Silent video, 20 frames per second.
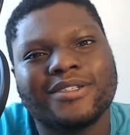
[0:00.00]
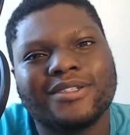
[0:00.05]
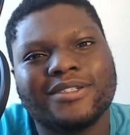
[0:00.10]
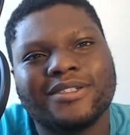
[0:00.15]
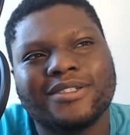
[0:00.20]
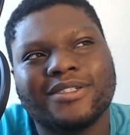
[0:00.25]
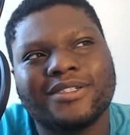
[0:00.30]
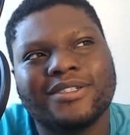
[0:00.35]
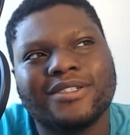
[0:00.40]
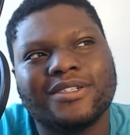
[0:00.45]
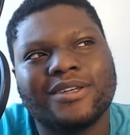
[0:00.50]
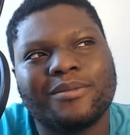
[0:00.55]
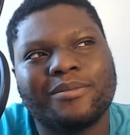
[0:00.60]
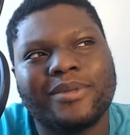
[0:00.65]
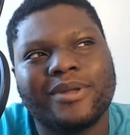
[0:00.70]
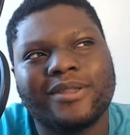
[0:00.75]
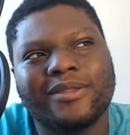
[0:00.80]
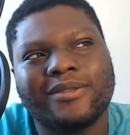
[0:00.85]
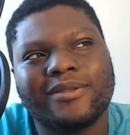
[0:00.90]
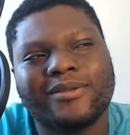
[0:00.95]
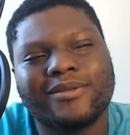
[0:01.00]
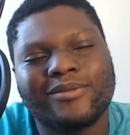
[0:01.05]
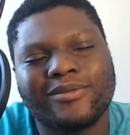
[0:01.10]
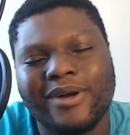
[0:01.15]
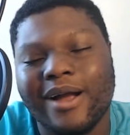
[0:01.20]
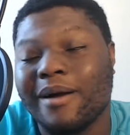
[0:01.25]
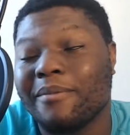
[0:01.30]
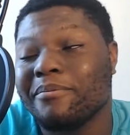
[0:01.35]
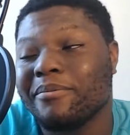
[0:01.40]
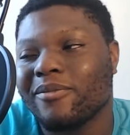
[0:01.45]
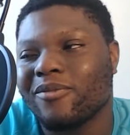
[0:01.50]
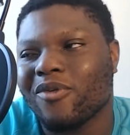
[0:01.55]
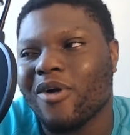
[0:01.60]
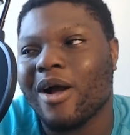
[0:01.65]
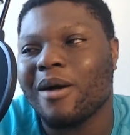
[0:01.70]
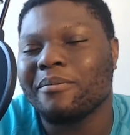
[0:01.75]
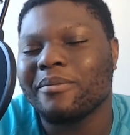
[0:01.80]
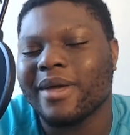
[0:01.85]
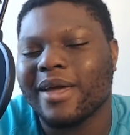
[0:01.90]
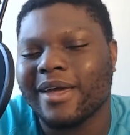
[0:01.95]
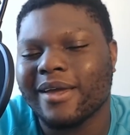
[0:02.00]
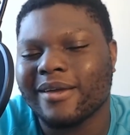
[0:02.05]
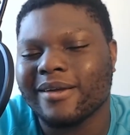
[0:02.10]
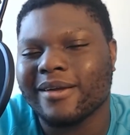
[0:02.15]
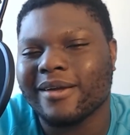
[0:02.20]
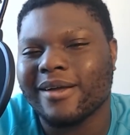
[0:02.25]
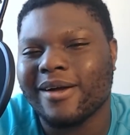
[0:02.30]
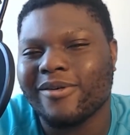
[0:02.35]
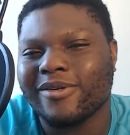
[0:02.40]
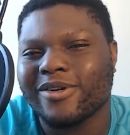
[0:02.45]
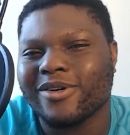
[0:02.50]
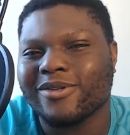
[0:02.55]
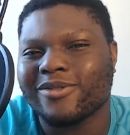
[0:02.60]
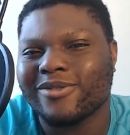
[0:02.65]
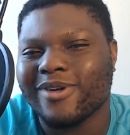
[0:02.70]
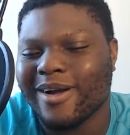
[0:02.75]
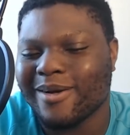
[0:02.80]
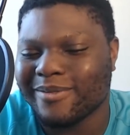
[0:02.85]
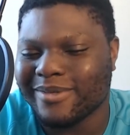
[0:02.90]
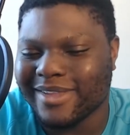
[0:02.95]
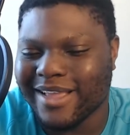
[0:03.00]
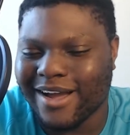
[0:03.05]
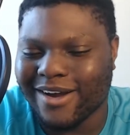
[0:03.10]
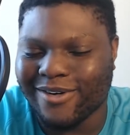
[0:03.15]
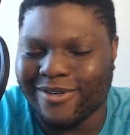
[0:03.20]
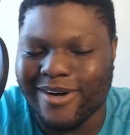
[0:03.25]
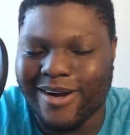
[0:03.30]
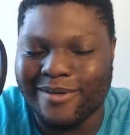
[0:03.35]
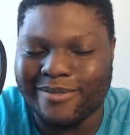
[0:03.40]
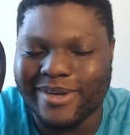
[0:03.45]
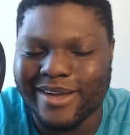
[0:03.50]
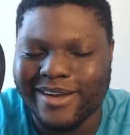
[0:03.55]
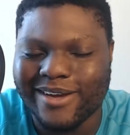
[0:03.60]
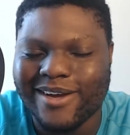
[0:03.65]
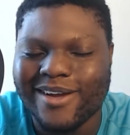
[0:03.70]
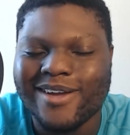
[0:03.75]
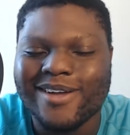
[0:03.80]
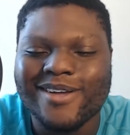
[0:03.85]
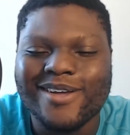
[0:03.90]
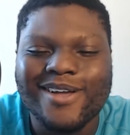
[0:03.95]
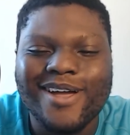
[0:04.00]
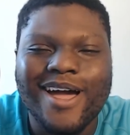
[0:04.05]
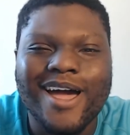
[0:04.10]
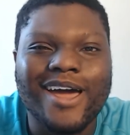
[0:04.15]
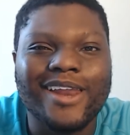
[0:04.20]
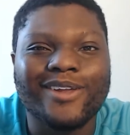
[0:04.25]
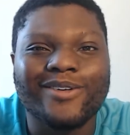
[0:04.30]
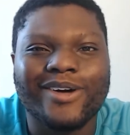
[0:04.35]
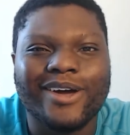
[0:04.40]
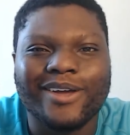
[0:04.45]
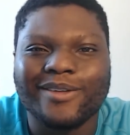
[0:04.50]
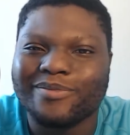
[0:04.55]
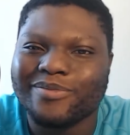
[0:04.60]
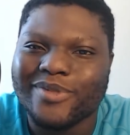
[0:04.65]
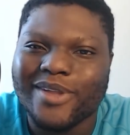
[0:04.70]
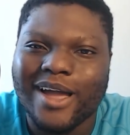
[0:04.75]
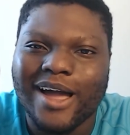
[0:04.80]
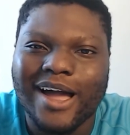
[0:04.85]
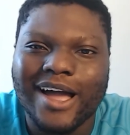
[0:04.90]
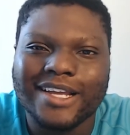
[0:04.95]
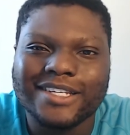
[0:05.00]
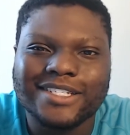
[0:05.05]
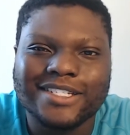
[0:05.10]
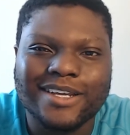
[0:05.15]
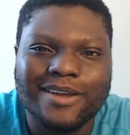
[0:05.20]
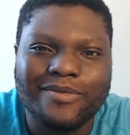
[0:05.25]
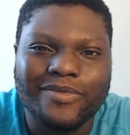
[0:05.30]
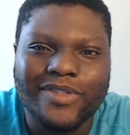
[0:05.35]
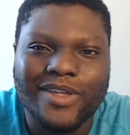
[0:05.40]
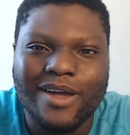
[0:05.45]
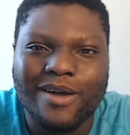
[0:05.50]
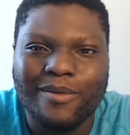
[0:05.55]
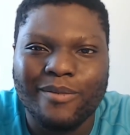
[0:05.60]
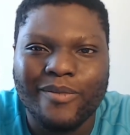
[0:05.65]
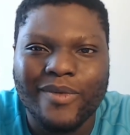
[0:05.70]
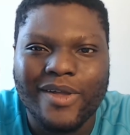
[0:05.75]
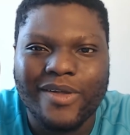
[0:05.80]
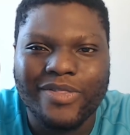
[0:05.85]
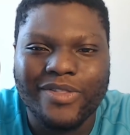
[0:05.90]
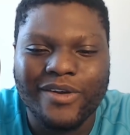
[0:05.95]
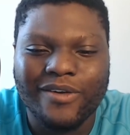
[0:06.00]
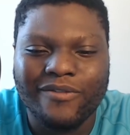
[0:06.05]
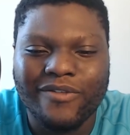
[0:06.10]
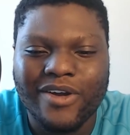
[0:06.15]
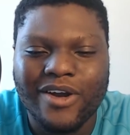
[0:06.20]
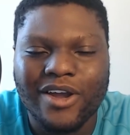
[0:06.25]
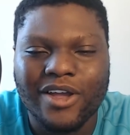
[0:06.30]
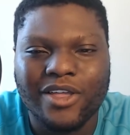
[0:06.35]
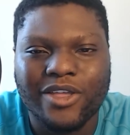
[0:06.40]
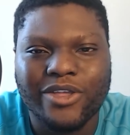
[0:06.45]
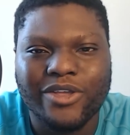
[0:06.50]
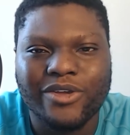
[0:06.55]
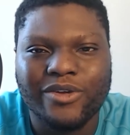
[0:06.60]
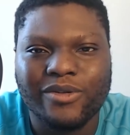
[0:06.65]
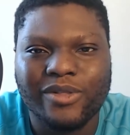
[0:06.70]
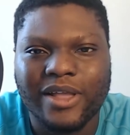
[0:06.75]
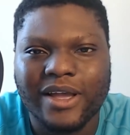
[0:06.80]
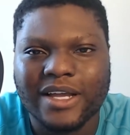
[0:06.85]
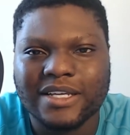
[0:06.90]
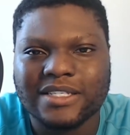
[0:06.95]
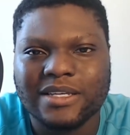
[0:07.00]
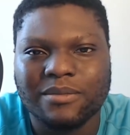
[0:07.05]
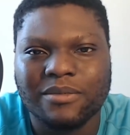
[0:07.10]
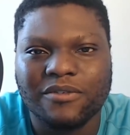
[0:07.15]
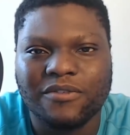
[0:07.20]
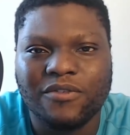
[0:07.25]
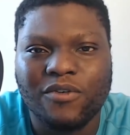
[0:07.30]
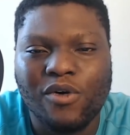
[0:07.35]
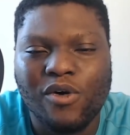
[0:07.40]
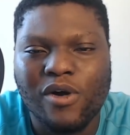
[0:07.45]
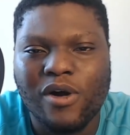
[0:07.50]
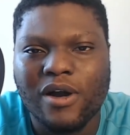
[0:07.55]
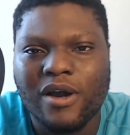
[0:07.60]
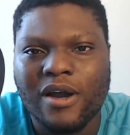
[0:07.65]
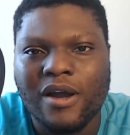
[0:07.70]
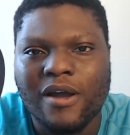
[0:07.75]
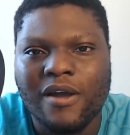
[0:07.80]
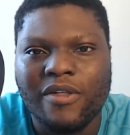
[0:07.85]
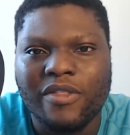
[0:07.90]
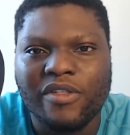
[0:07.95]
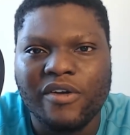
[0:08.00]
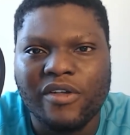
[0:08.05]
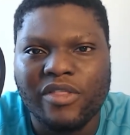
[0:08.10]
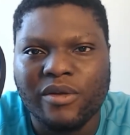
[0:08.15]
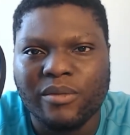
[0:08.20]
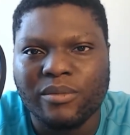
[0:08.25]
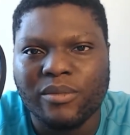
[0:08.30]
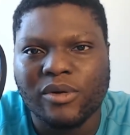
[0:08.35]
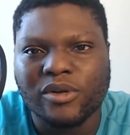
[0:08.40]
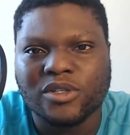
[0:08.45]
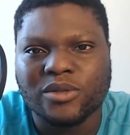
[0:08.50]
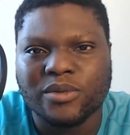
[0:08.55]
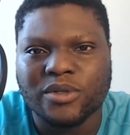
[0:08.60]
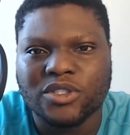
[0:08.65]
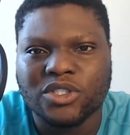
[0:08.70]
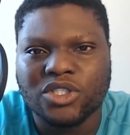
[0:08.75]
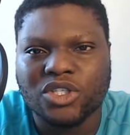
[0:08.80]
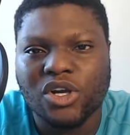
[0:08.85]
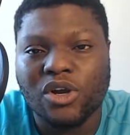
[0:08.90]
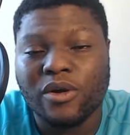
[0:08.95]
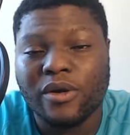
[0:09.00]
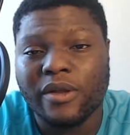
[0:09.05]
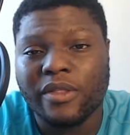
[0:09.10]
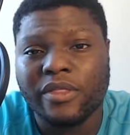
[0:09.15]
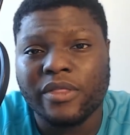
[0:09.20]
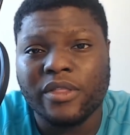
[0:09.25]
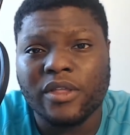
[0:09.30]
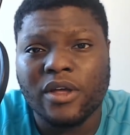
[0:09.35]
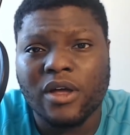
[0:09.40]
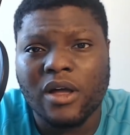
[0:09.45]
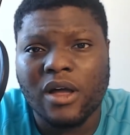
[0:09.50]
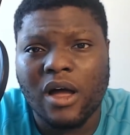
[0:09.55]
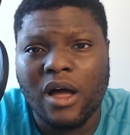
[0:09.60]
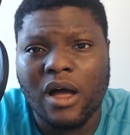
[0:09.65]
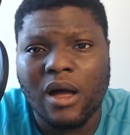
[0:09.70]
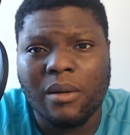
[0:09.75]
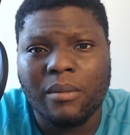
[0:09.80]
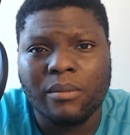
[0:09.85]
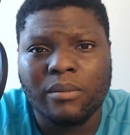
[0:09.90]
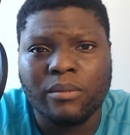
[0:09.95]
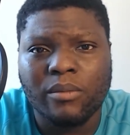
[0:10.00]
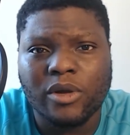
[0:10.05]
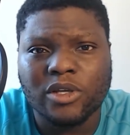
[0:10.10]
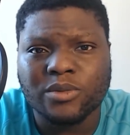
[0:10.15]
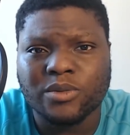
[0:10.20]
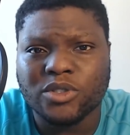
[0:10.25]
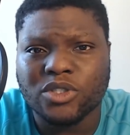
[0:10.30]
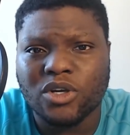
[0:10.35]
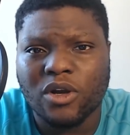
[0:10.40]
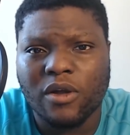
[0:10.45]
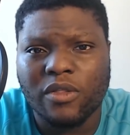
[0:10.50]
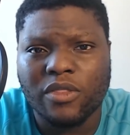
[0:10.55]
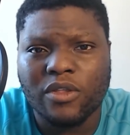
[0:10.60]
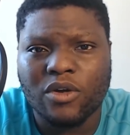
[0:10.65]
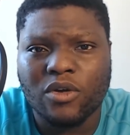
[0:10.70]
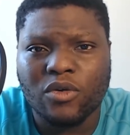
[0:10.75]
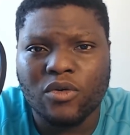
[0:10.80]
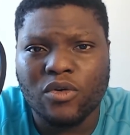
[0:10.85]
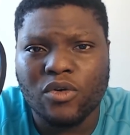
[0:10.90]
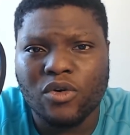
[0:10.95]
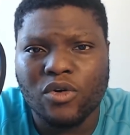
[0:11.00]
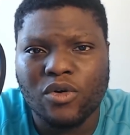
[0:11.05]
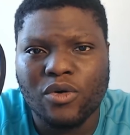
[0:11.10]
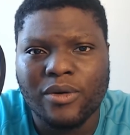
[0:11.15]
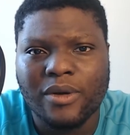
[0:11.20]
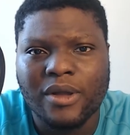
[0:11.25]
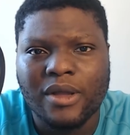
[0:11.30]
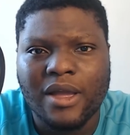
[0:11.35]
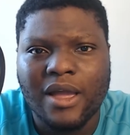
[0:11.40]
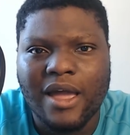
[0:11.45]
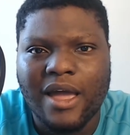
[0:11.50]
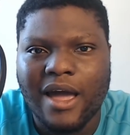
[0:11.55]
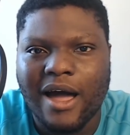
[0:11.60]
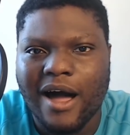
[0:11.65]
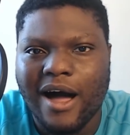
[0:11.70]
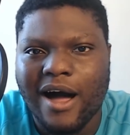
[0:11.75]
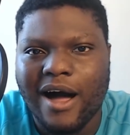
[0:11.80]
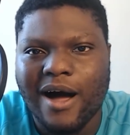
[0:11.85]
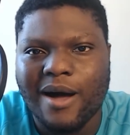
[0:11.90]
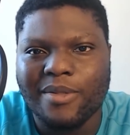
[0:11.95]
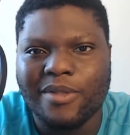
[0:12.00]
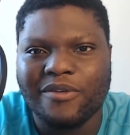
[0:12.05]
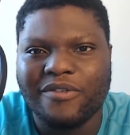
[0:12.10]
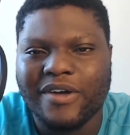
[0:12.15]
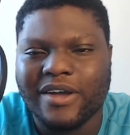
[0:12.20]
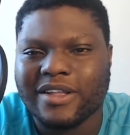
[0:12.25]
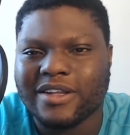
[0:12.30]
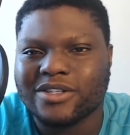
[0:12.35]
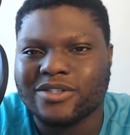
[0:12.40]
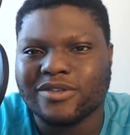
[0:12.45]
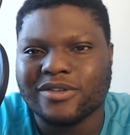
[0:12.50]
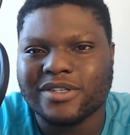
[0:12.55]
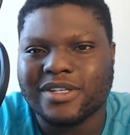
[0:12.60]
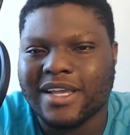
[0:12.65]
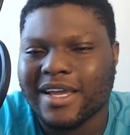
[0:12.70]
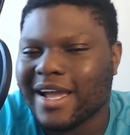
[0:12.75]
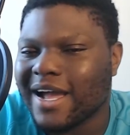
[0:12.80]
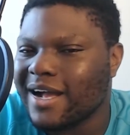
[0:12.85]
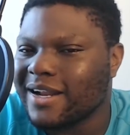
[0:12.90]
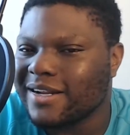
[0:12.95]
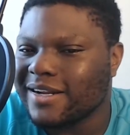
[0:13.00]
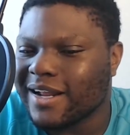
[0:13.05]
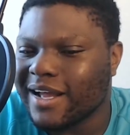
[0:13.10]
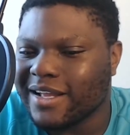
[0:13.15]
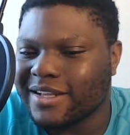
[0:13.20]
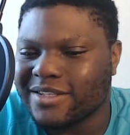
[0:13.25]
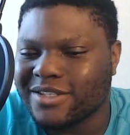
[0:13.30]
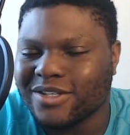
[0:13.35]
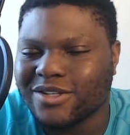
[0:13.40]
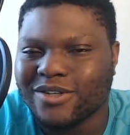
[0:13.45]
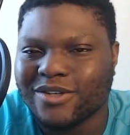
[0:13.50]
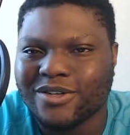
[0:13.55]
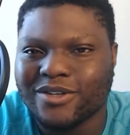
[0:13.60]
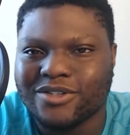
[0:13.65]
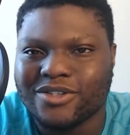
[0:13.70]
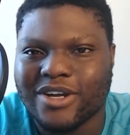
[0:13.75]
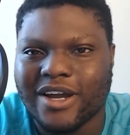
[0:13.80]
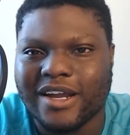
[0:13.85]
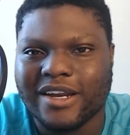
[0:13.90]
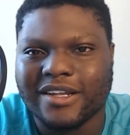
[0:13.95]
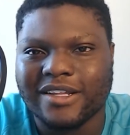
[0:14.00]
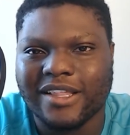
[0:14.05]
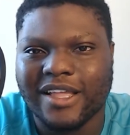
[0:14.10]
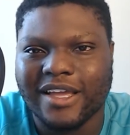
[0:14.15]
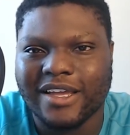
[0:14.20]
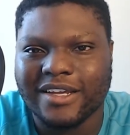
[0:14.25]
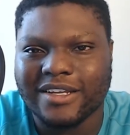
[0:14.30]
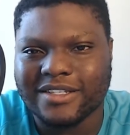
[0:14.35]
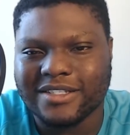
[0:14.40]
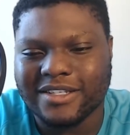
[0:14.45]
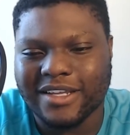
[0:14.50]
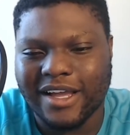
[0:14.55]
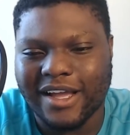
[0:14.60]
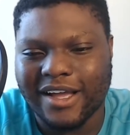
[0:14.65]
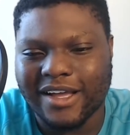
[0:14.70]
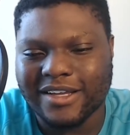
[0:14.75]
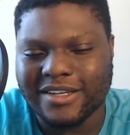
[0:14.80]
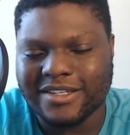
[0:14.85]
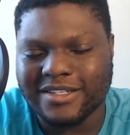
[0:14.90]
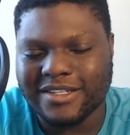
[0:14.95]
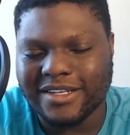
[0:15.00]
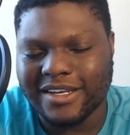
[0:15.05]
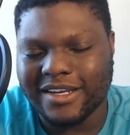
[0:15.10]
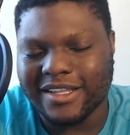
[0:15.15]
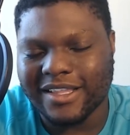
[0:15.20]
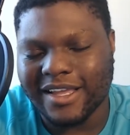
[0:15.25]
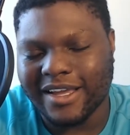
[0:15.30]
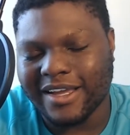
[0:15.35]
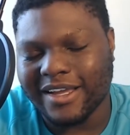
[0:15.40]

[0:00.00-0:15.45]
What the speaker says: Jibbin, Rambe. Oh, not Harambe. Anyway, I ship them. They're very cute. Like I said before, they're the most mature in the crew. The fact that she was like, "How did I do?" Trying to like seek like